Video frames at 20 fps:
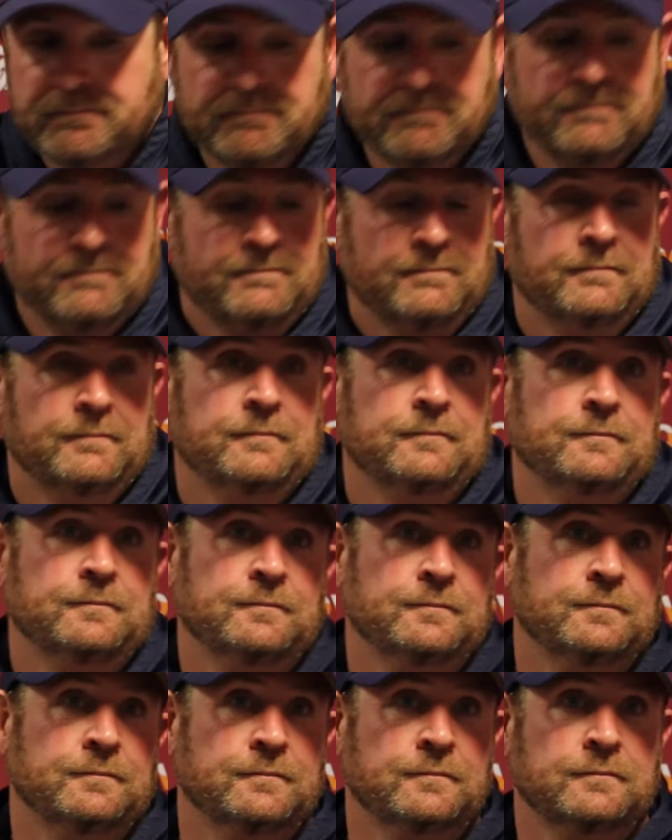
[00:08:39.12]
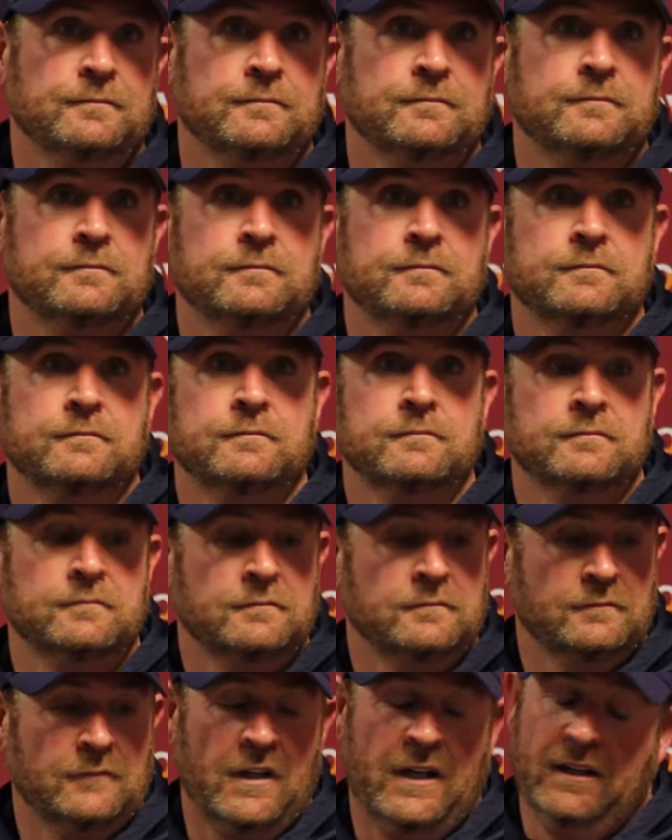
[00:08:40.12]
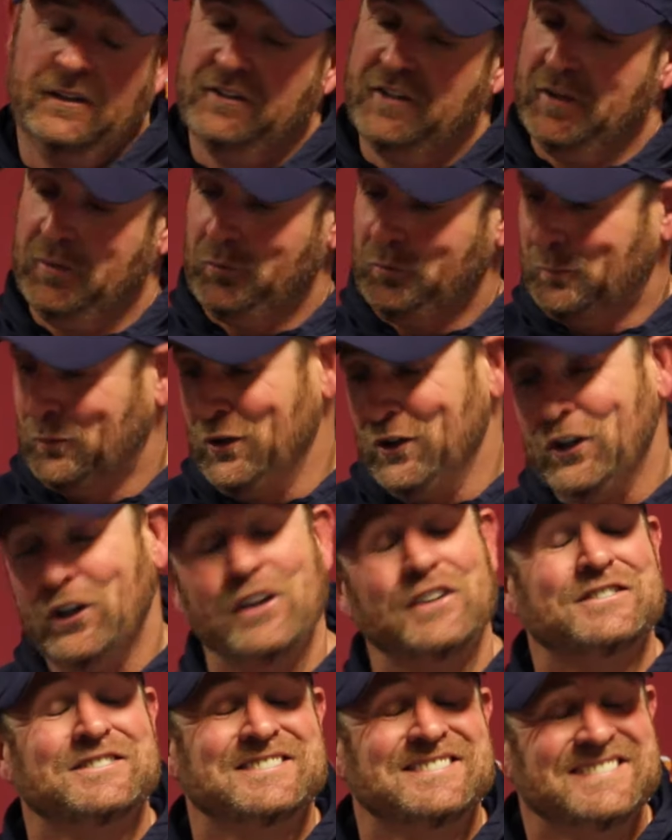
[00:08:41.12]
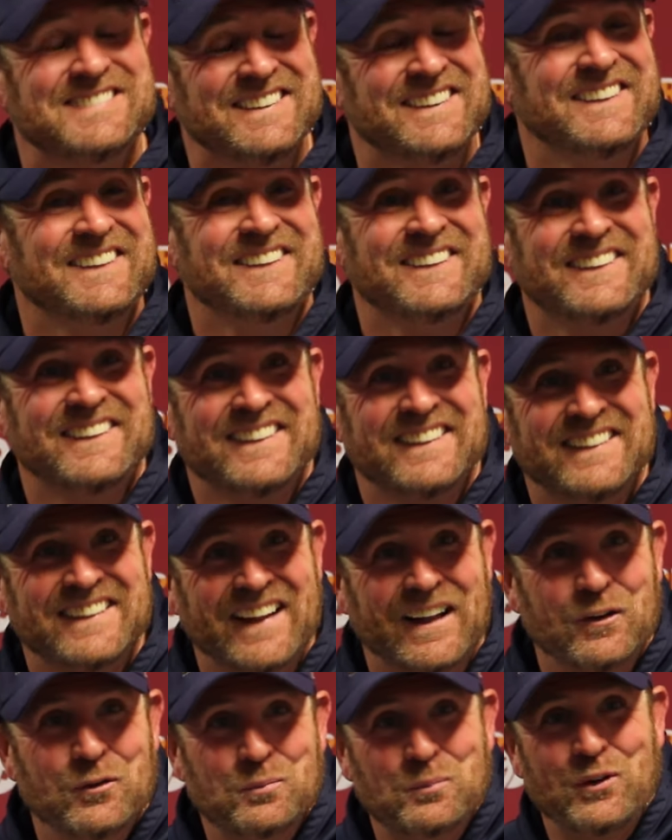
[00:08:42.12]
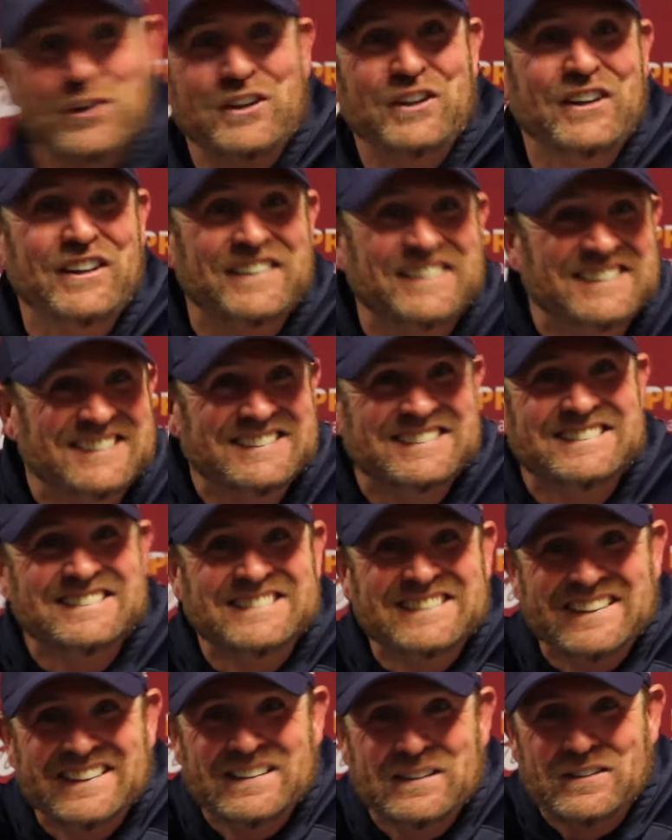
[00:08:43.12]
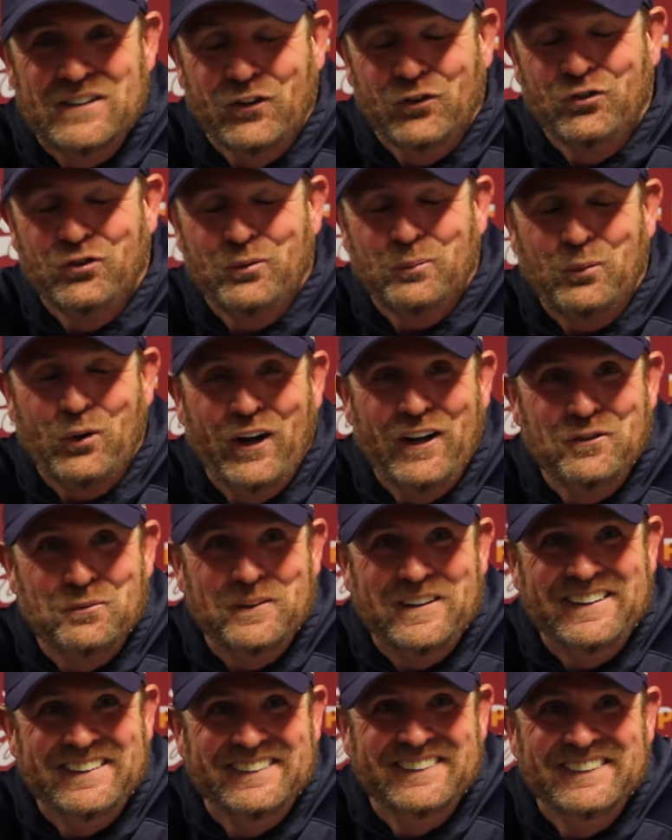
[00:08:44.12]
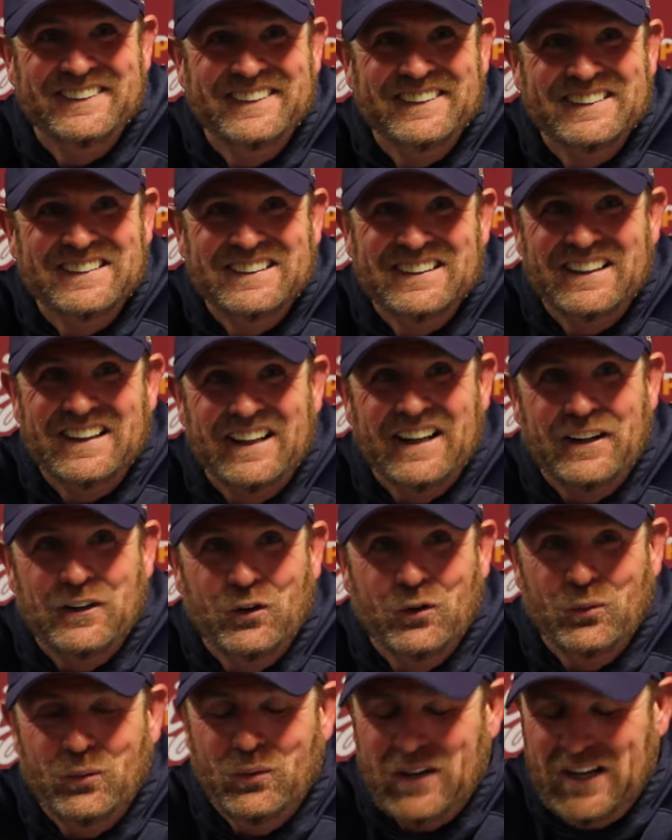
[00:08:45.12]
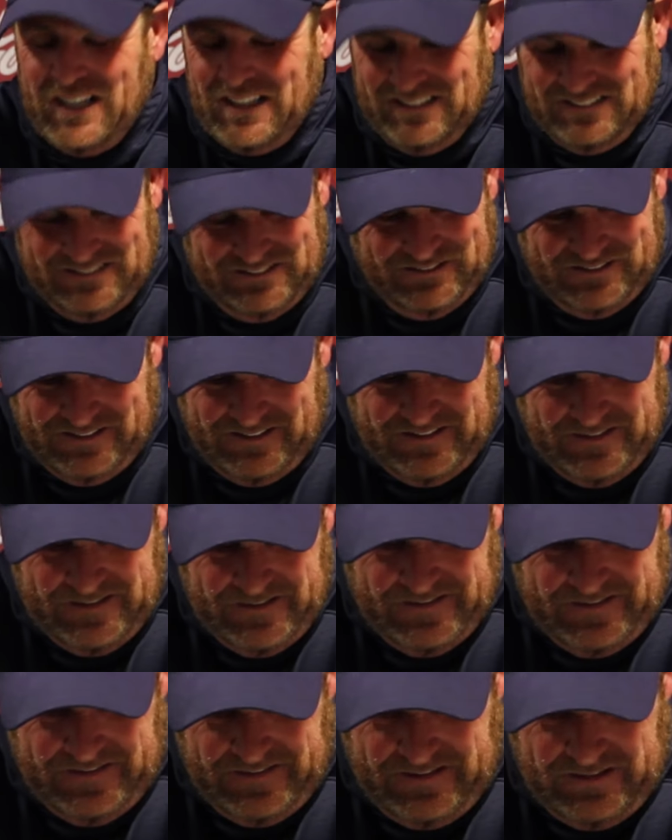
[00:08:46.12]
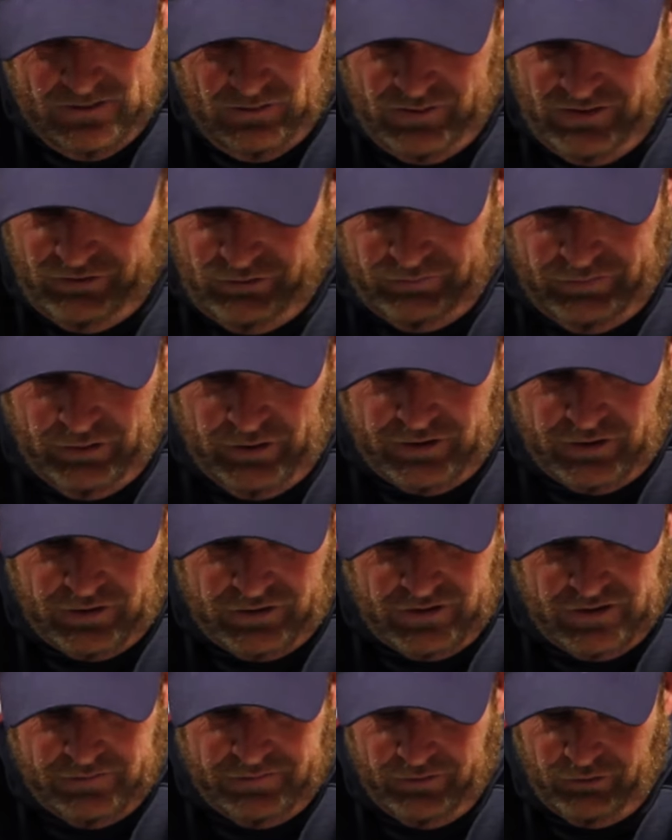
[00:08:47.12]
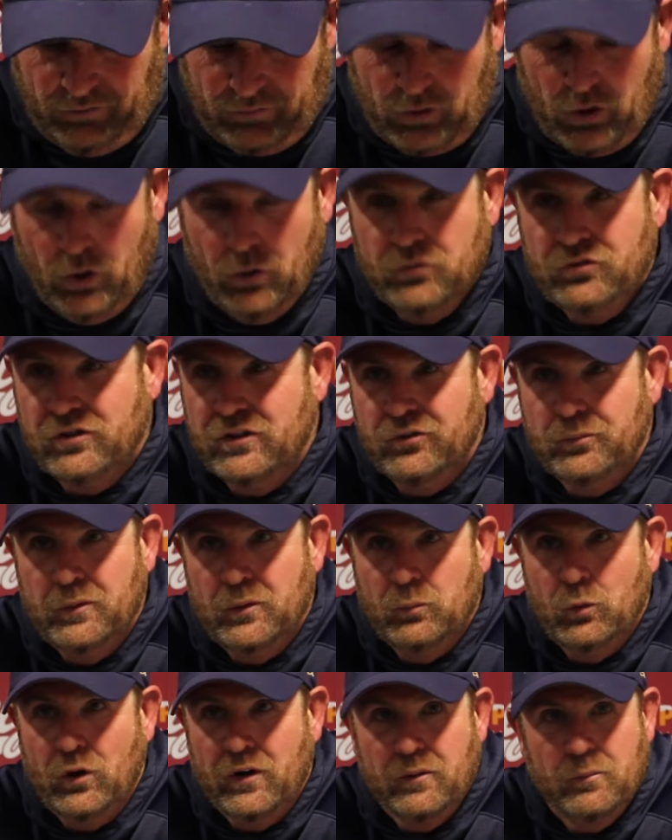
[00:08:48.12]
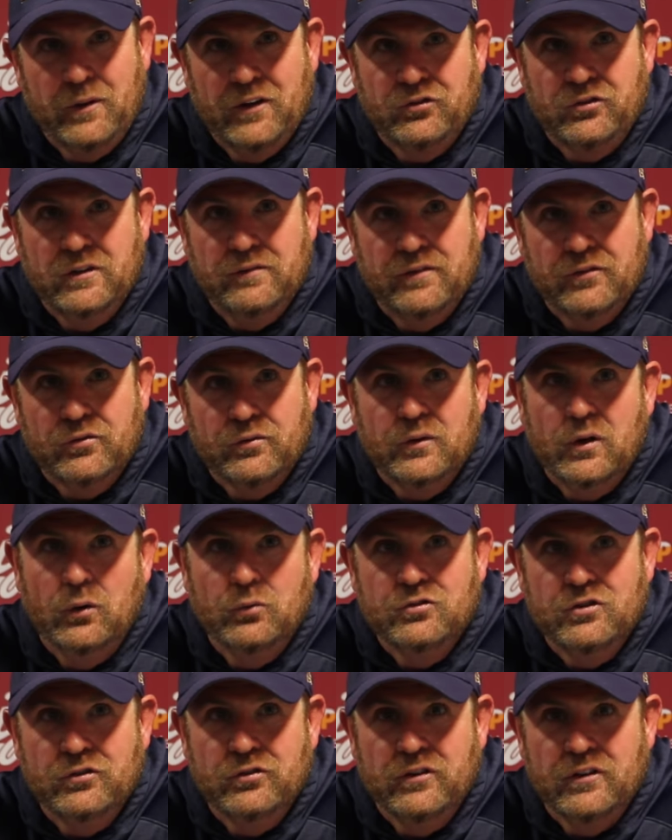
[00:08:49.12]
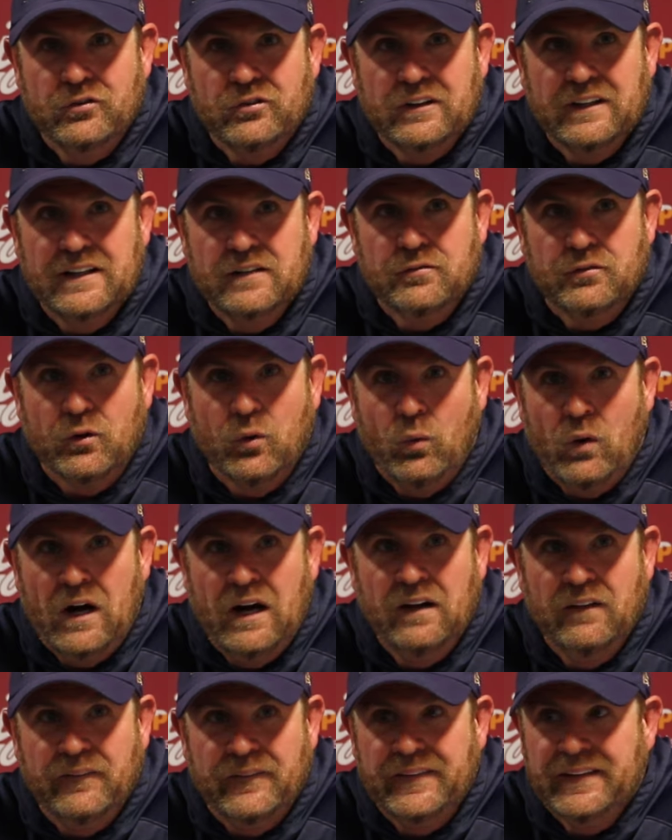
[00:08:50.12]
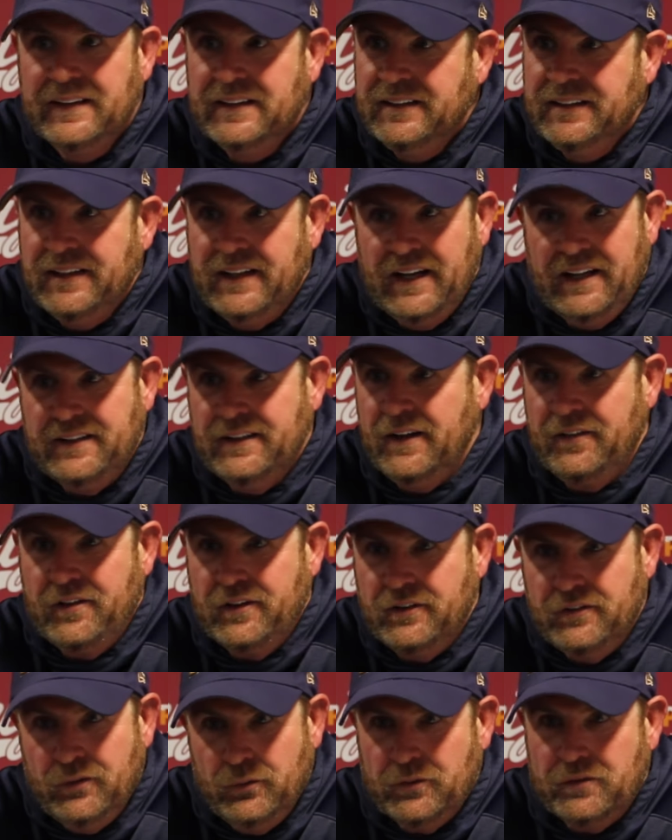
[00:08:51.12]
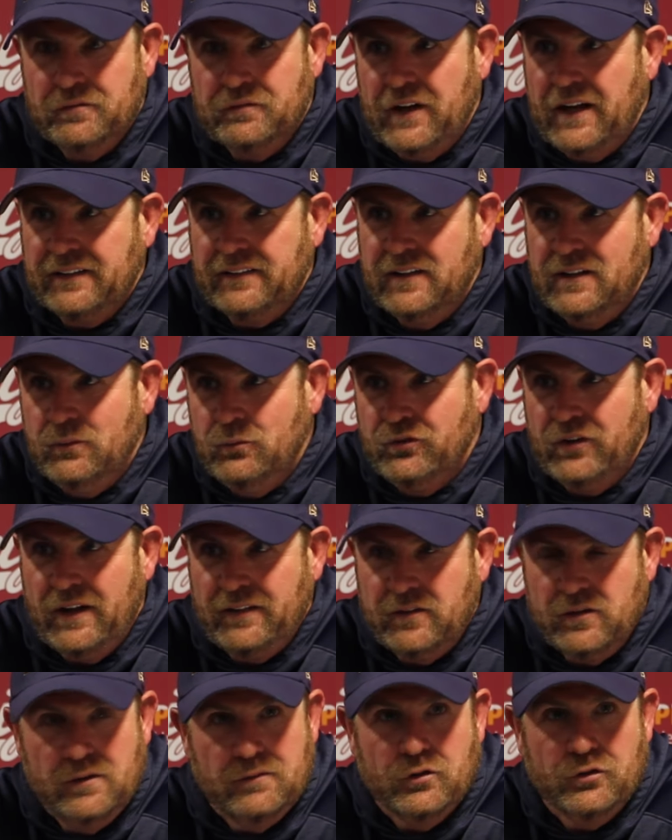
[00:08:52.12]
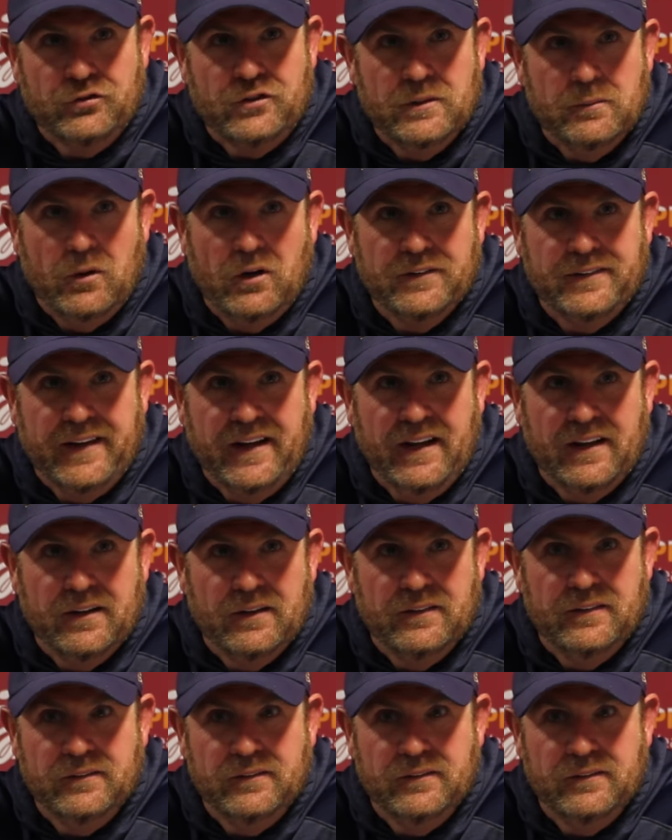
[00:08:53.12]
What do you think of the game Ty called today? That was pretty good. That was pretty good. Doesn't surprise me. And I know... he's a very good defensive coach and has been one of the best defensive coaches in this league for a while, and had nothing to do with the fact that he was at the University of Montana.